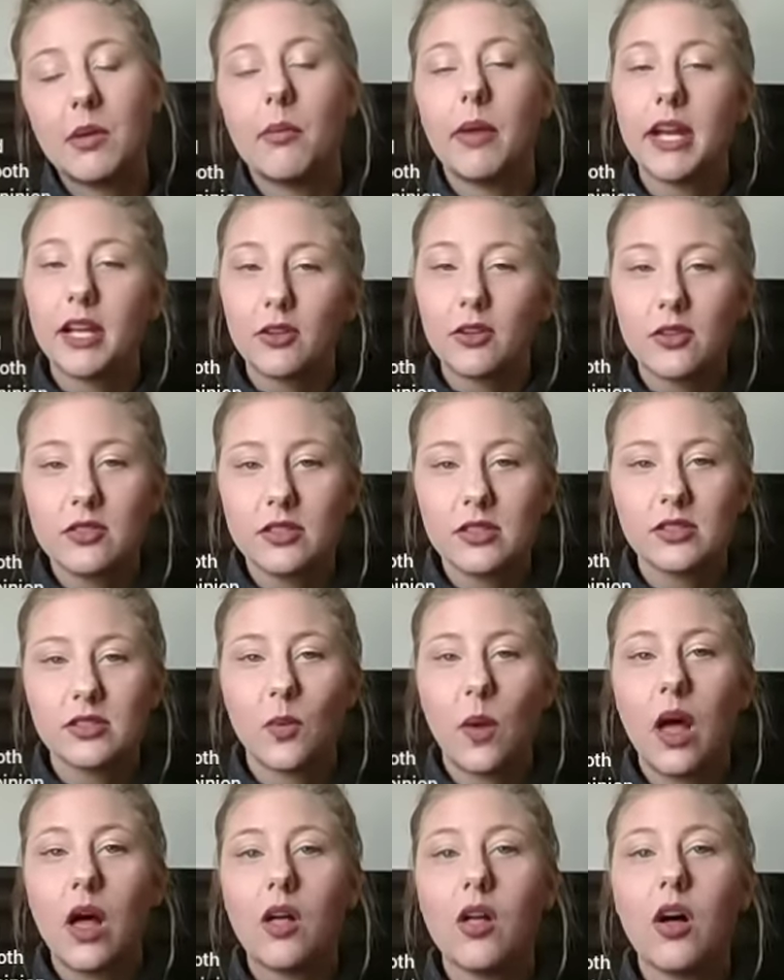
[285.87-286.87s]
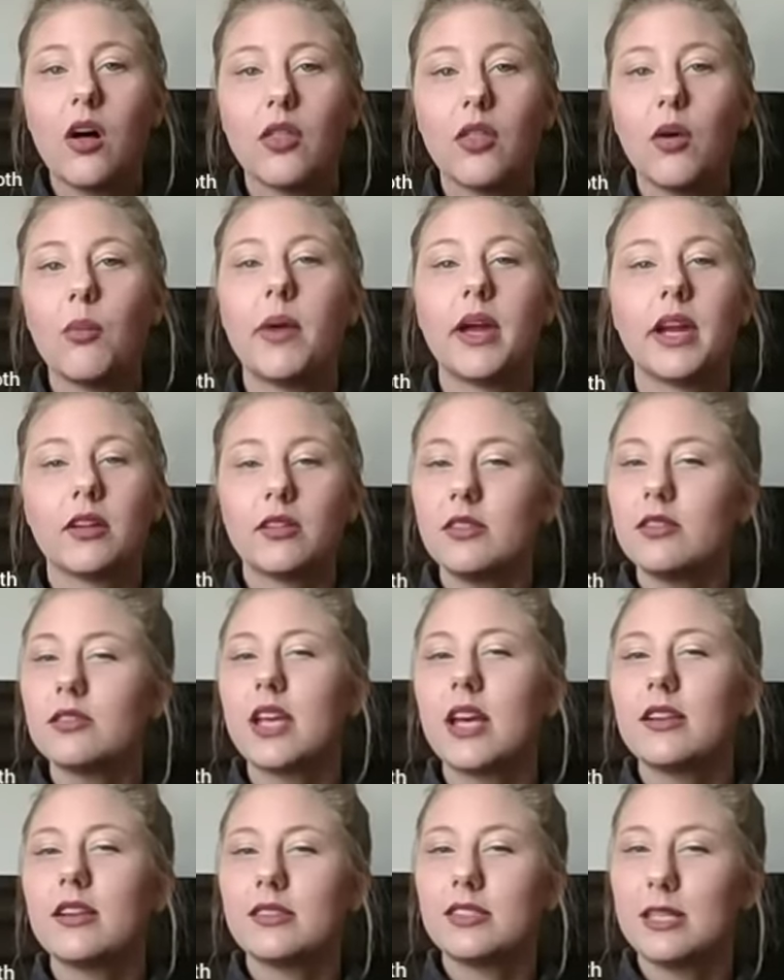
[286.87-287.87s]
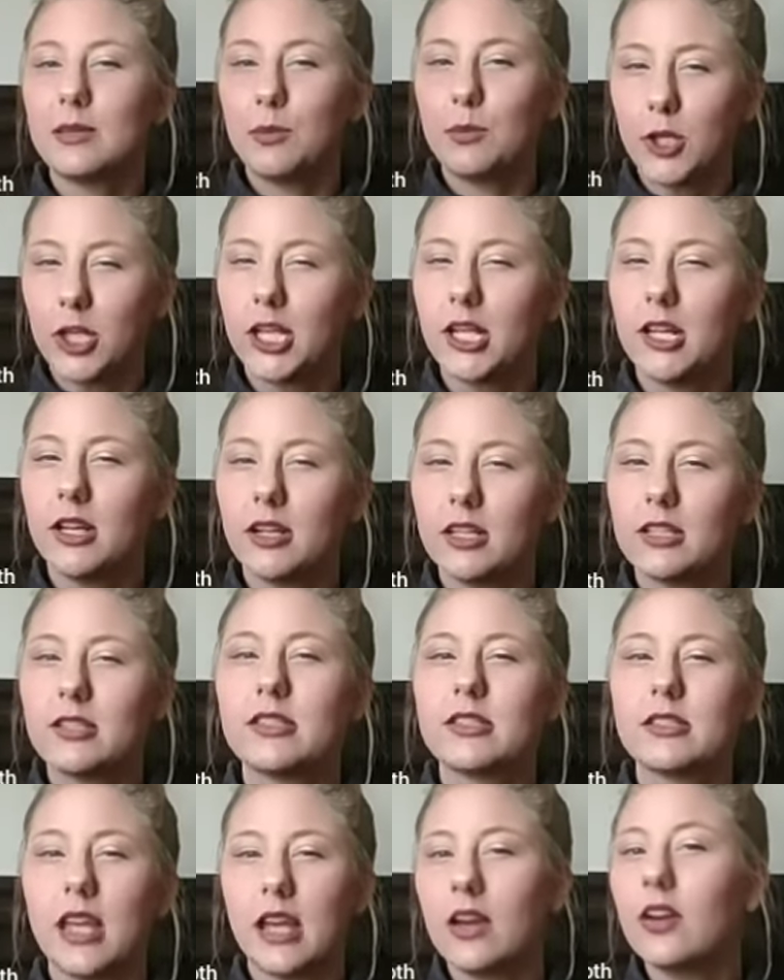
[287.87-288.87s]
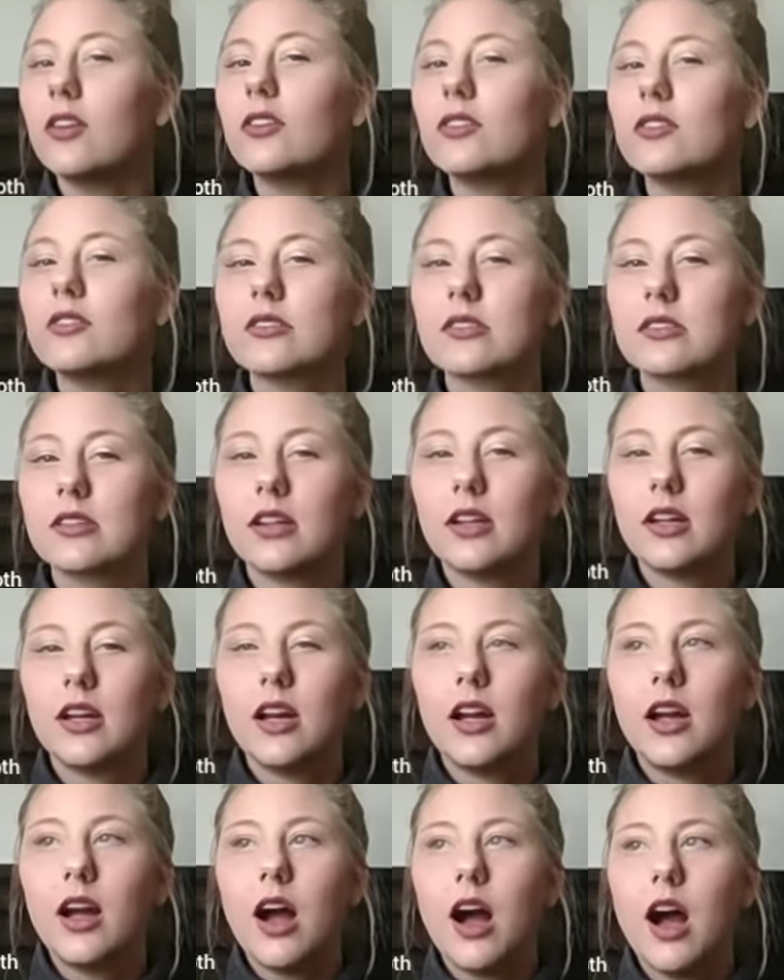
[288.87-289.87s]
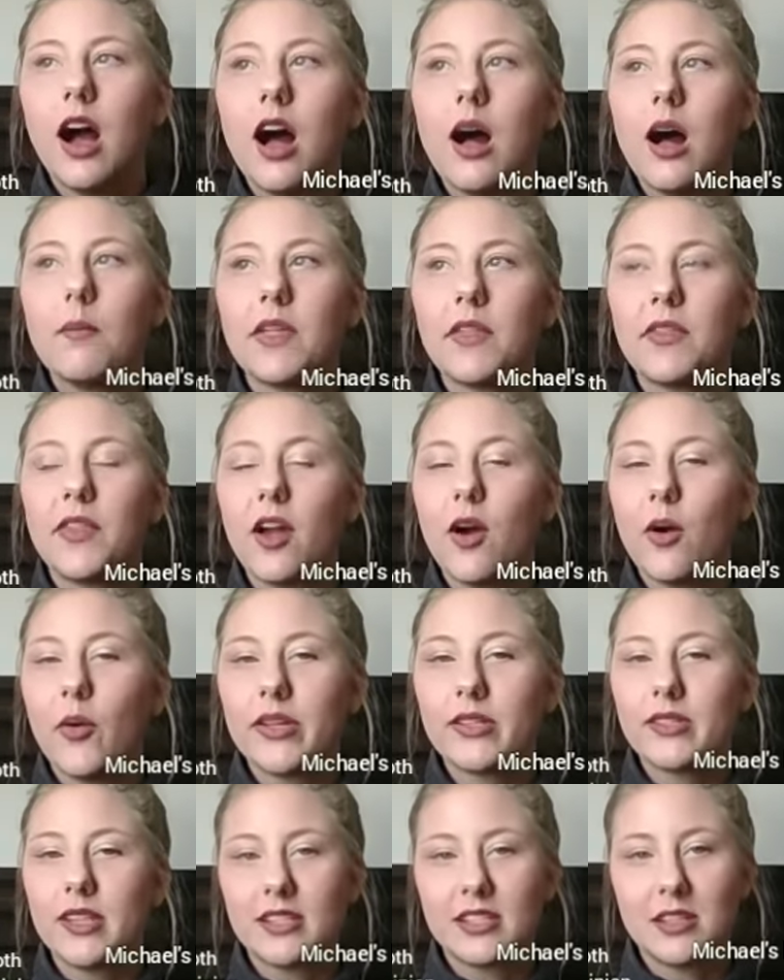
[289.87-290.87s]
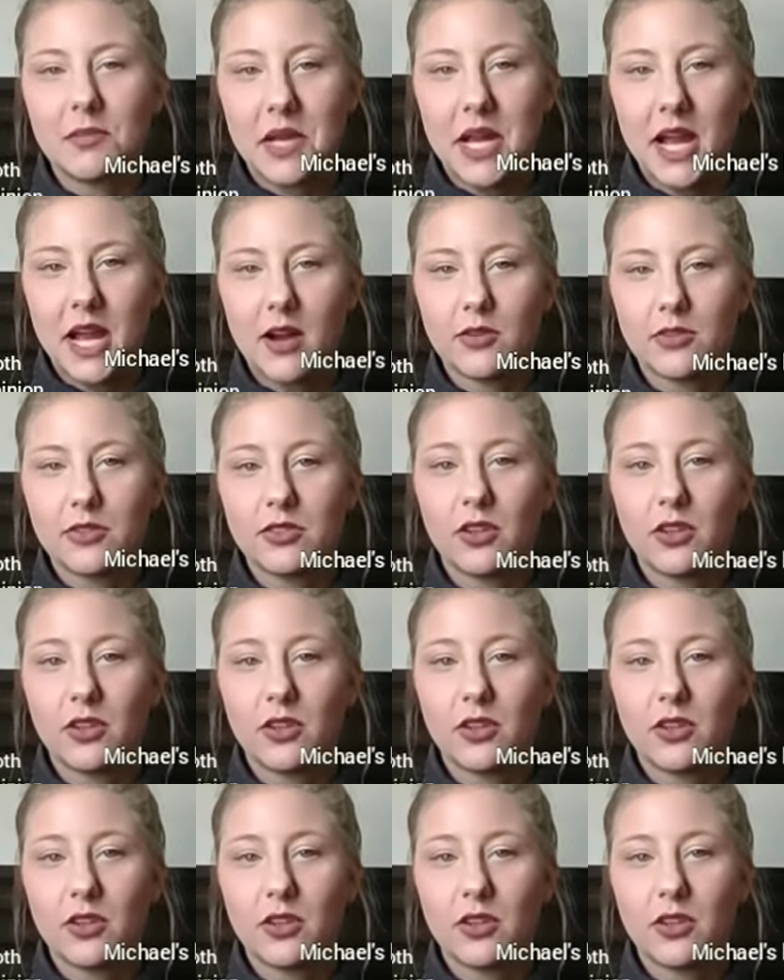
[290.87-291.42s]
Michael's as well, although Michael's has some pretty good sales that they always send to my house.